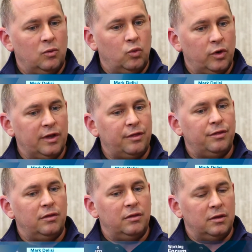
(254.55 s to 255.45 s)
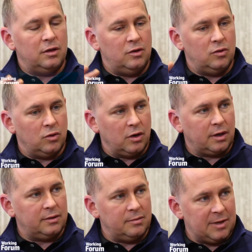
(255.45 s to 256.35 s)
with the New
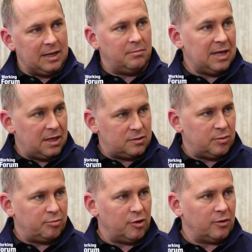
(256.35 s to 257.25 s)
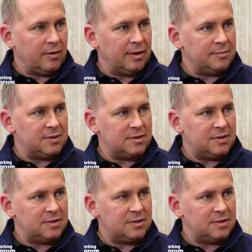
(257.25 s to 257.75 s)
York demand management programs.